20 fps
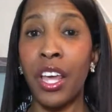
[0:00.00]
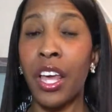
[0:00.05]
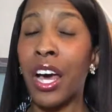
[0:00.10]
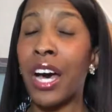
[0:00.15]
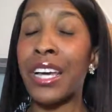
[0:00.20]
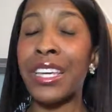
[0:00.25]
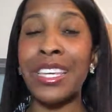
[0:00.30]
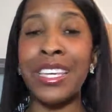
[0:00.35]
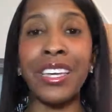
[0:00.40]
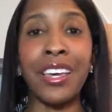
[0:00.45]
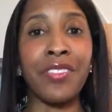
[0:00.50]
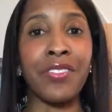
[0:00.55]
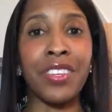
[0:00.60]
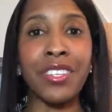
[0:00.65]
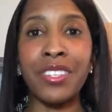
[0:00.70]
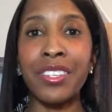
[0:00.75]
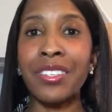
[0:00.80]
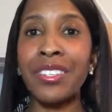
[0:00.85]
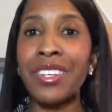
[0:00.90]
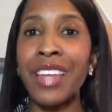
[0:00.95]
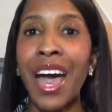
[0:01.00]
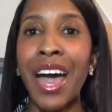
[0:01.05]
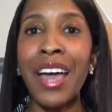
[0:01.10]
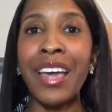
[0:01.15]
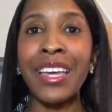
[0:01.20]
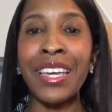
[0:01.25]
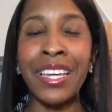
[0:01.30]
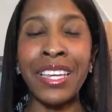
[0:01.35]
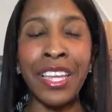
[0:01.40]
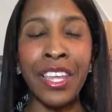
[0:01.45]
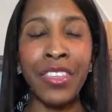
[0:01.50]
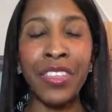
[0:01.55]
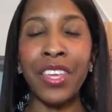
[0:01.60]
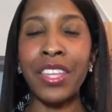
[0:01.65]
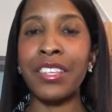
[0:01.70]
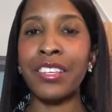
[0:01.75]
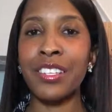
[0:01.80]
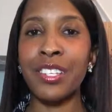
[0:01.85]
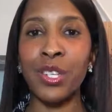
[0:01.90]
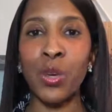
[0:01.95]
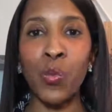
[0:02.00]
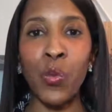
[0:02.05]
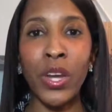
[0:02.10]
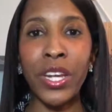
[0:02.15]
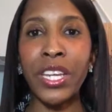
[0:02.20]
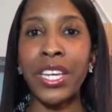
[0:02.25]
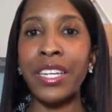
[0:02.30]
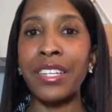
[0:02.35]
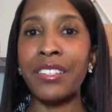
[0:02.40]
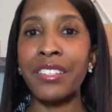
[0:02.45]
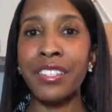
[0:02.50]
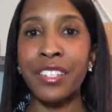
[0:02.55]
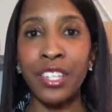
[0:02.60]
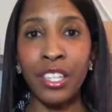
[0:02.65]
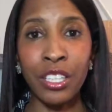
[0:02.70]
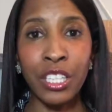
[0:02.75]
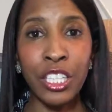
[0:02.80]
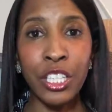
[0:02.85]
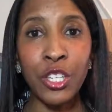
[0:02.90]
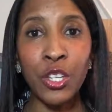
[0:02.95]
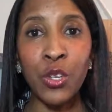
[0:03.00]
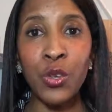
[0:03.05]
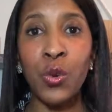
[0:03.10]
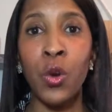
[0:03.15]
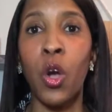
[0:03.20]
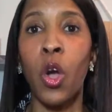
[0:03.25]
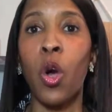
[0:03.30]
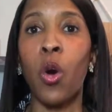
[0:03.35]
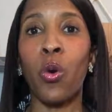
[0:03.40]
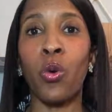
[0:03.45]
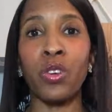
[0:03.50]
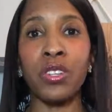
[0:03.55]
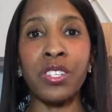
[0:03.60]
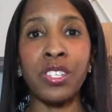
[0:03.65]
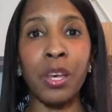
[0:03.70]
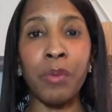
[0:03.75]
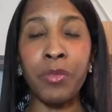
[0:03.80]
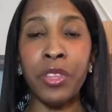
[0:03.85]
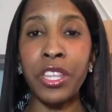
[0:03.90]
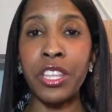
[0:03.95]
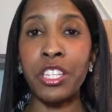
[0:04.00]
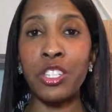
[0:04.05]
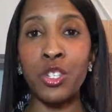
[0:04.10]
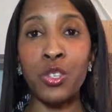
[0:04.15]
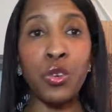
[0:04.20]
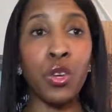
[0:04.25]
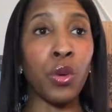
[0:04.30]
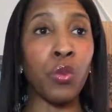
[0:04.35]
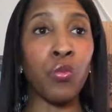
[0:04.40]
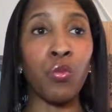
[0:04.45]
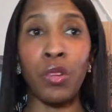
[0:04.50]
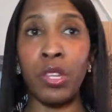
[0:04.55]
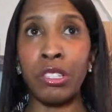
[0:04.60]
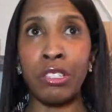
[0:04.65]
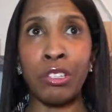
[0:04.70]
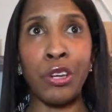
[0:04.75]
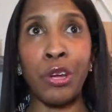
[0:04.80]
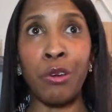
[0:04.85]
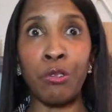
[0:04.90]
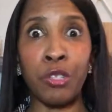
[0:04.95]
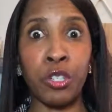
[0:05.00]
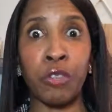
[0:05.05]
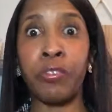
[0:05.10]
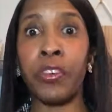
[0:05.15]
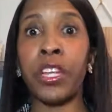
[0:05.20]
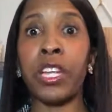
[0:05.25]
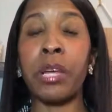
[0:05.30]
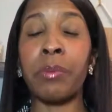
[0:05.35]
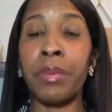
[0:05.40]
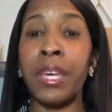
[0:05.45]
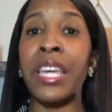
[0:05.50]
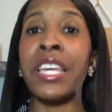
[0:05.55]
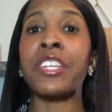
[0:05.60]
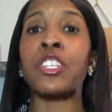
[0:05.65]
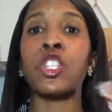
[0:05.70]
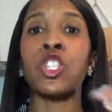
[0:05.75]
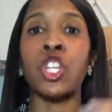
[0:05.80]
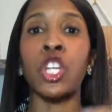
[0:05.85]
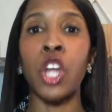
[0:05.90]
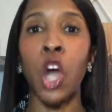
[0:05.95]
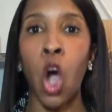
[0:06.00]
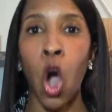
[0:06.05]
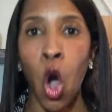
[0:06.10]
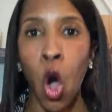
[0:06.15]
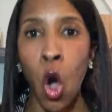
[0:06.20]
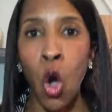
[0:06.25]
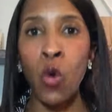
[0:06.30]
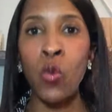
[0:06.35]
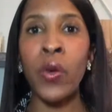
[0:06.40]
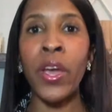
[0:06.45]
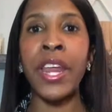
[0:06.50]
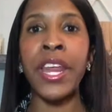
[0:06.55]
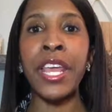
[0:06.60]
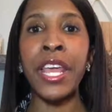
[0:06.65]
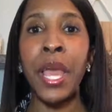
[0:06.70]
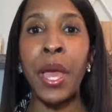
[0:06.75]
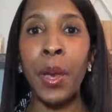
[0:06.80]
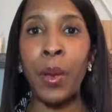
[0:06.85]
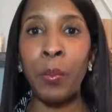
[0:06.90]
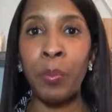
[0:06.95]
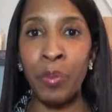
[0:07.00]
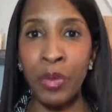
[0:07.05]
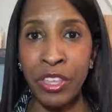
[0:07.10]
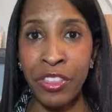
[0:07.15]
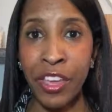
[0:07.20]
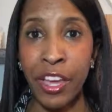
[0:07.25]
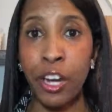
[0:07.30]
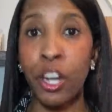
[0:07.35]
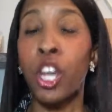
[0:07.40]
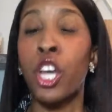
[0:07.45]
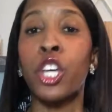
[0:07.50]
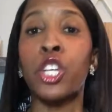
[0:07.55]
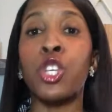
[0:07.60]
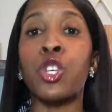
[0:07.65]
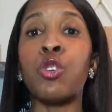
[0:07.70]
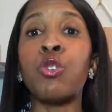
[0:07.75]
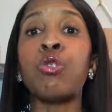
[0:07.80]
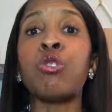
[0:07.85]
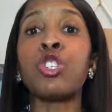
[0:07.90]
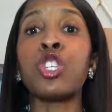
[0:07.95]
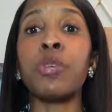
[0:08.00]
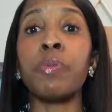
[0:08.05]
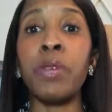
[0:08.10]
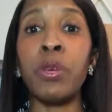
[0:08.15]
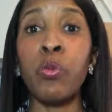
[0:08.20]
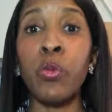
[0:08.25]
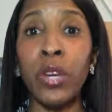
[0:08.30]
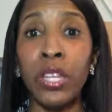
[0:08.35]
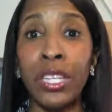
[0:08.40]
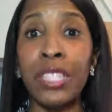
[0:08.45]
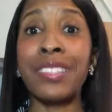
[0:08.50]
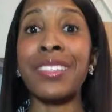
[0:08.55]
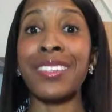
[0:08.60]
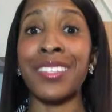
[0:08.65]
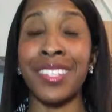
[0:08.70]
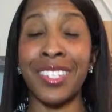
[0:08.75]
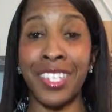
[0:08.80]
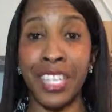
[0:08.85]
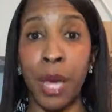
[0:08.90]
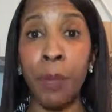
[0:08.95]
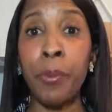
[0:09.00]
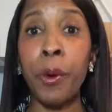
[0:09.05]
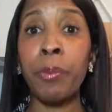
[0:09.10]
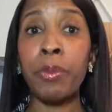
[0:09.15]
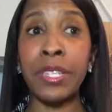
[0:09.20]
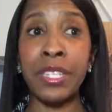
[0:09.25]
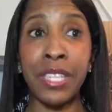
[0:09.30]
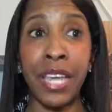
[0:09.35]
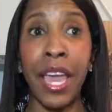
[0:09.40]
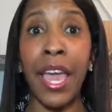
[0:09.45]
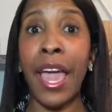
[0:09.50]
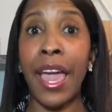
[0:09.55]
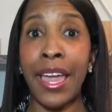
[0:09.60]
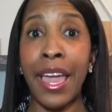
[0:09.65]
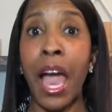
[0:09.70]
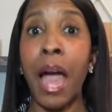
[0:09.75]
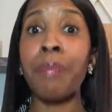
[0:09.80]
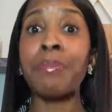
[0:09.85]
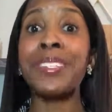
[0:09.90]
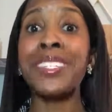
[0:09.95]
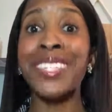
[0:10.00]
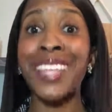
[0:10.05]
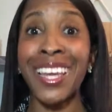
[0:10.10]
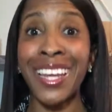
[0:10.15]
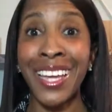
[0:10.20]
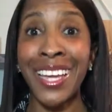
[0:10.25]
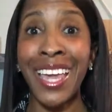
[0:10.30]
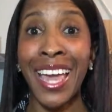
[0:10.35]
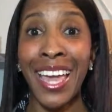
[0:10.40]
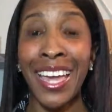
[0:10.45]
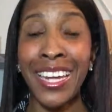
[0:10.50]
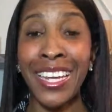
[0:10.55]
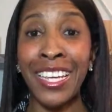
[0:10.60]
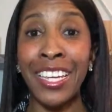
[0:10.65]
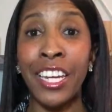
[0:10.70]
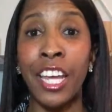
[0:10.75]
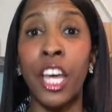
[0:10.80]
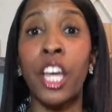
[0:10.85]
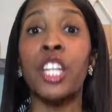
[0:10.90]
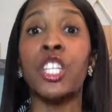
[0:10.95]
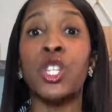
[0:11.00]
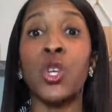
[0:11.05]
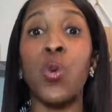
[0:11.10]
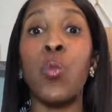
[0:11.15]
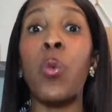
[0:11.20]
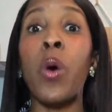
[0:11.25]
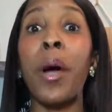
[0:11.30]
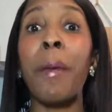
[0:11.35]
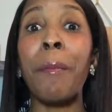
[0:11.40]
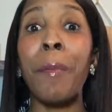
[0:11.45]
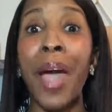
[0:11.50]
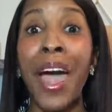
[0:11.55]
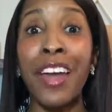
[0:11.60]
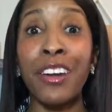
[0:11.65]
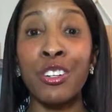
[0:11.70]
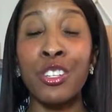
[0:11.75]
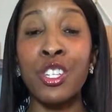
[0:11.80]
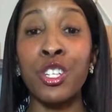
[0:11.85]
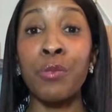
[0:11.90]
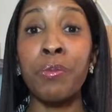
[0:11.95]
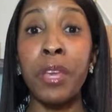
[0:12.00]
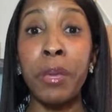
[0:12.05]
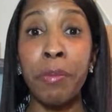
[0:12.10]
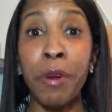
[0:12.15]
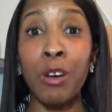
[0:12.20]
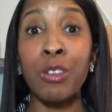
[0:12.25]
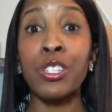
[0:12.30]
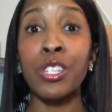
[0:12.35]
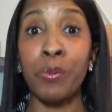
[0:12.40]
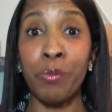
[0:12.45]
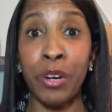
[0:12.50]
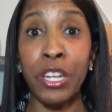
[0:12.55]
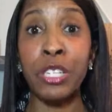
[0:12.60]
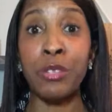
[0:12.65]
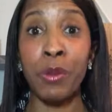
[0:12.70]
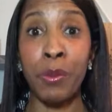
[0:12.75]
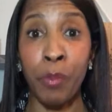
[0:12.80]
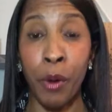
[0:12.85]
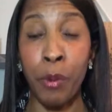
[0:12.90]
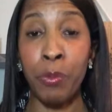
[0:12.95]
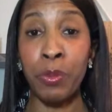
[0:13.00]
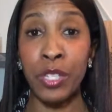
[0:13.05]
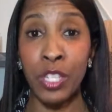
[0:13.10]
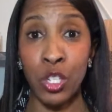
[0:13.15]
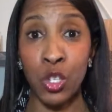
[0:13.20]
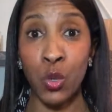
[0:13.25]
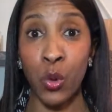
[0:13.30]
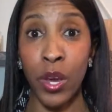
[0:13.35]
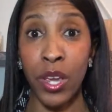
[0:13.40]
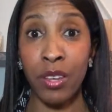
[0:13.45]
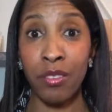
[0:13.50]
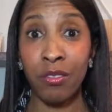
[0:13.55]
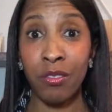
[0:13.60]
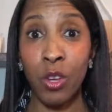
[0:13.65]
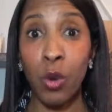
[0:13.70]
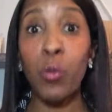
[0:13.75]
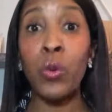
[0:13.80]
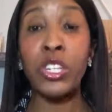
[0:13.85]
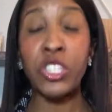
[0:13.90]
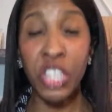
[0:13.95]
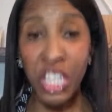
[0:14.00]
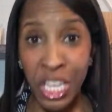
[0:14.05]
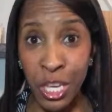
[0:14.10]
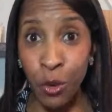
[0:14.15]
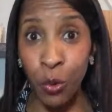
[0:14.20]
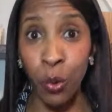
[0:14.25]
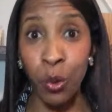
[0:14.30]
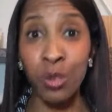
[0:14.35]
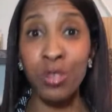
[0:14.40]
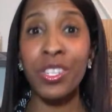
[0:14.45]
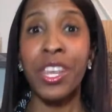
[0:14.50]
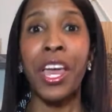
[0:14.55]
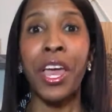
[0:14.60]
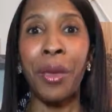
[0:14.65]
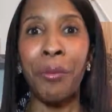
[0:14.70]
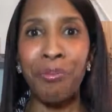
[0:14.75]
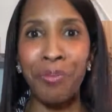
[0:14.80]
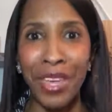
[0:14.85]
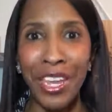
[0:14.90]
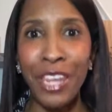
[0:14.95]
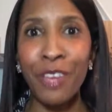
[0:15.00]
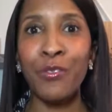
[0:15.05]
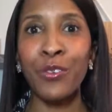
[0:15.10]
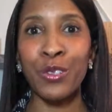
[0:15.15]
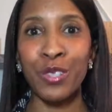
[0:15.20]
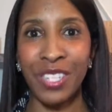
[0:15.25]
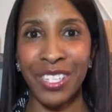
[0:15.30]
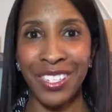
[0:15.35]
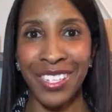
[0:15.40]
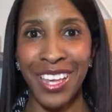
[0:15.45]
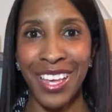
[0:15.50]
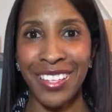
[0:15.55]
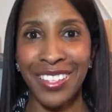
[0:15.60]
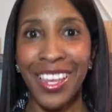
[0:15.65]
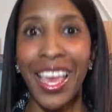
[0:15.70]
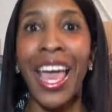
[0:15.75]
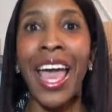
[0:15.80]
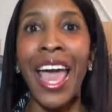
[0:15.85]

Again, this is not anything that someone can instill in you or something that you can, develop. It should already be there. You should be willing to step up and say, hey, I'm dedicated to what matters to me most and brings me purpose and joy, which equals meaningful success.